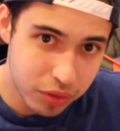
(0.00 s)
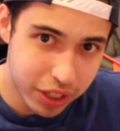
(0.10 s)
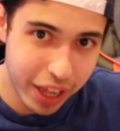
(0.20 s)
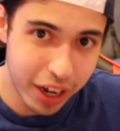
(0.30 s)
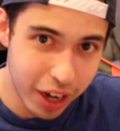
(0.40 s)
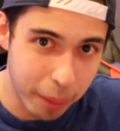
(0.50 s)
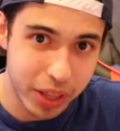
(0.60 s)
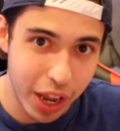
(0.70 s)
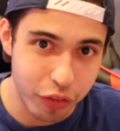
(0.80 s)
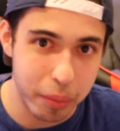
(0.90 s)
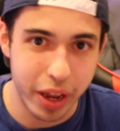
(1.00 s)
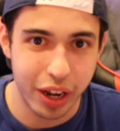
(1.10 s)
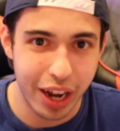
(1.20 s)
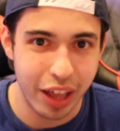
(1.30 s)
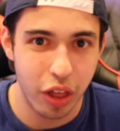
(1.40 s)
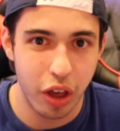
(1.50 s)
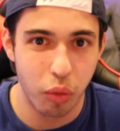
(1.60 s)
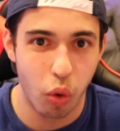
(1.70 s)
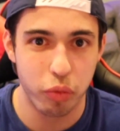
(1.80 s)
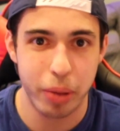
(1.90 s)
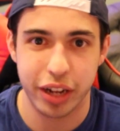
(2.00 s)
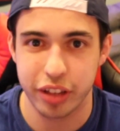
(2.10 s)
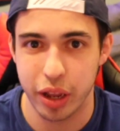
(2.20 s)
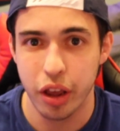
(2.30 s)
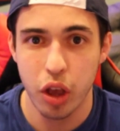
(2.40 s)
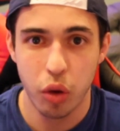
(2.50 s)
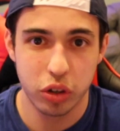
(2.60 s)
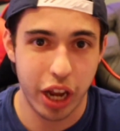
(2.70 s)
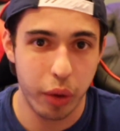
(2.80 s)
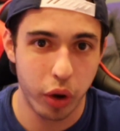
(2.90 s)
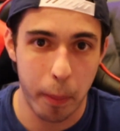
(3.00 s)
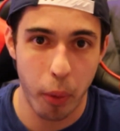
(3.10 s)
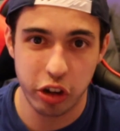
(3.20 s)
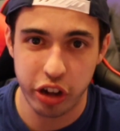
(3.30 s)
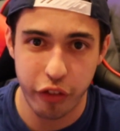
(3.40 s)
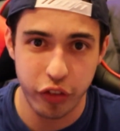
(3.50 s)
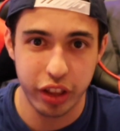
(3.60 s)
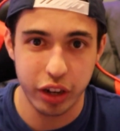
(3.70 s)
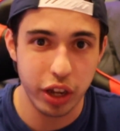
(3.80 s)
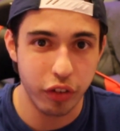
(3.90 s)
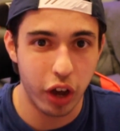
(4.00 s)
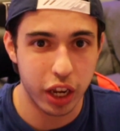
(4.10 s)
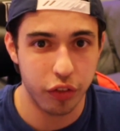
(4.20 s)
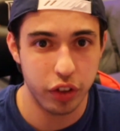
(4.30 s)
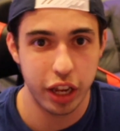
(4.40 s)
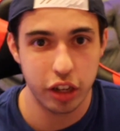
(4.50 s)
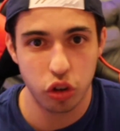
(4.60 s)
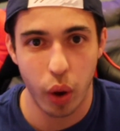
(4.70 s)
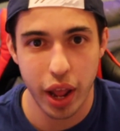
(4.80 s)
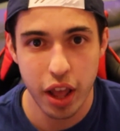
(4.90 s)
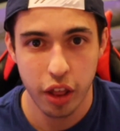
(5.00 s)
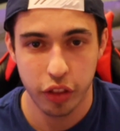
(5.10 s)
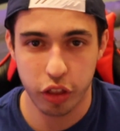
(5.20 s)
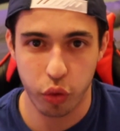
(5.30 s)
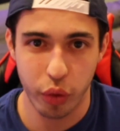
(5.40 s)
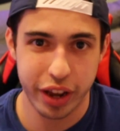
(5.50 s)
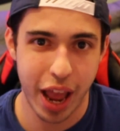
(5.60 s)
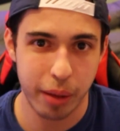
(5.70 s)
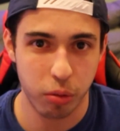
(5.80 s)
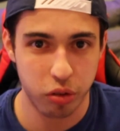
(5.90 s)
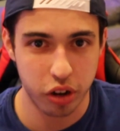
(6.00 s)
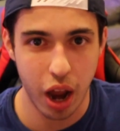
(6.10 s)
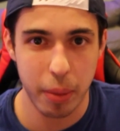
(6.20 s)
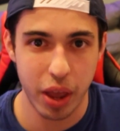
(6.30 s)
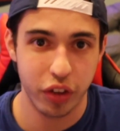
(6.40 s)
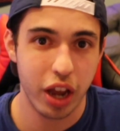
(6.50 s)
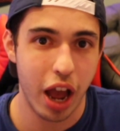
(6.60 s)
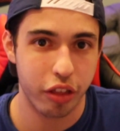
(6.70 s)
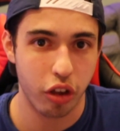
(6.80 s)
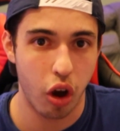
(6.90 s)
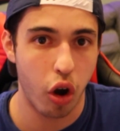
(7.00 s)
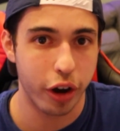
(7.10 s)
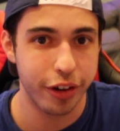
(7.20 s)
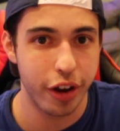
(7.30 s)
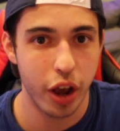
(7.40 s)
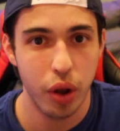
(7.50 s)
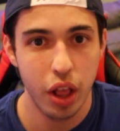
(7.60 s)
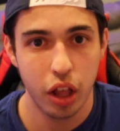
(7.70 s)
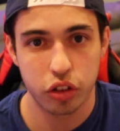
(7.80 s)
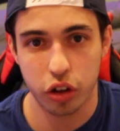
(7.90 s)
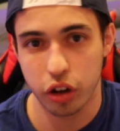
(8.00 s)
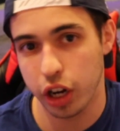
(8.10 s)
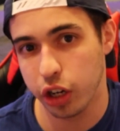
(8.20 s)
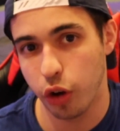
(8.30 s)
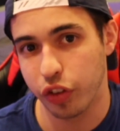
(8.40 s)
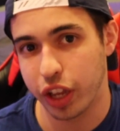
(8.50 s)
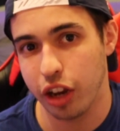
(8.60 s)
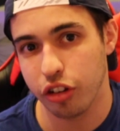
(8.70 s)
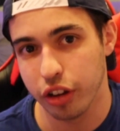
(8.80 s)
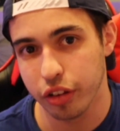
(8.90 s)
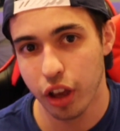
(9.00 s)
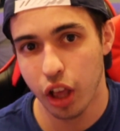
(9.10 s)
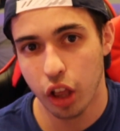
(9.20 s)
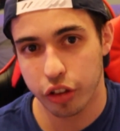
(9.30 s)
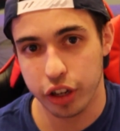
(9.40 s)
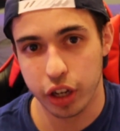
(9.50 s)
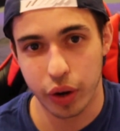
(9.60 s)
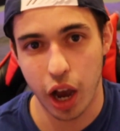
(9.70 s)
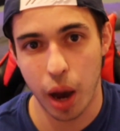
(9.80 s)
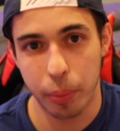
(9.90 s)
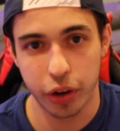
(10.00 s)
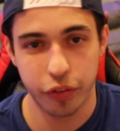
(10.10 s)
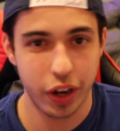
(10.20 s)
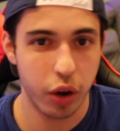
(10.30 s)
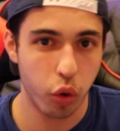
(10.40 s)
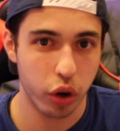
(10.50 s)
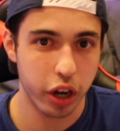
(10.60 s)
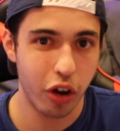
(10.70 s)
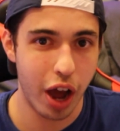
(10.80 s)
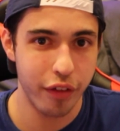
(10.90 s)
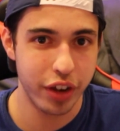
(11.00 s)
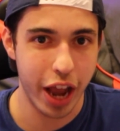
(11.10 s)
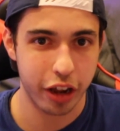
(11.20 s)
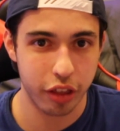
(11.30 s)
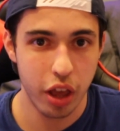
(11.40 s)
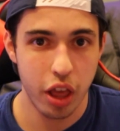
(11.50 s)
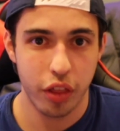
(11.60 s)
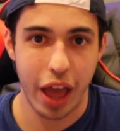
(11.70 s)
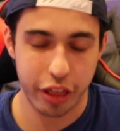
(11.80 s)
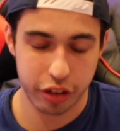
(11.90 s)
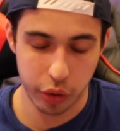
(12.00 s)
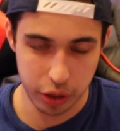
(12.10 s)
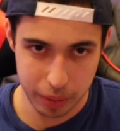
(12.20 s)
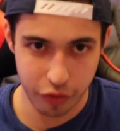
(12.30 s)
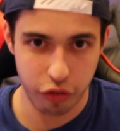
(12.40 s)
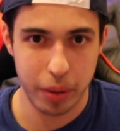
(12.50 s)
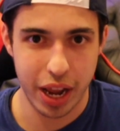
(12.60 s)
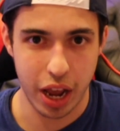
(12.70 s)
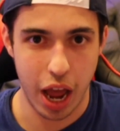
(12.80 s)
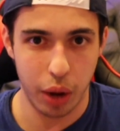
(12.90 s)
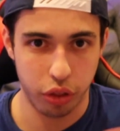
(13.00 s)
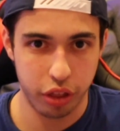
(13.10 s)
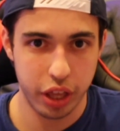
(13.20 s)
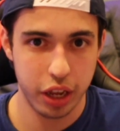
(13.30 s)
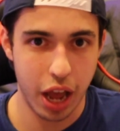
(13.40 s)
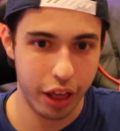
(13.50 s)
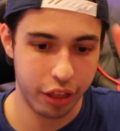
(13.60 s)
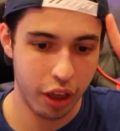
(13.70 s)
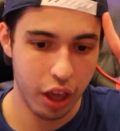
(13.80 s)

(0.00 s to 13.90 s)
getting an update from me on how the Wolfpack did, which I would appreciate if you did leave a like if you did enjoy this recap. Subscribe if you guys are new. Turn on your notifications so you know when I upload a video or go live next. That is going to be it for me. I will see you guys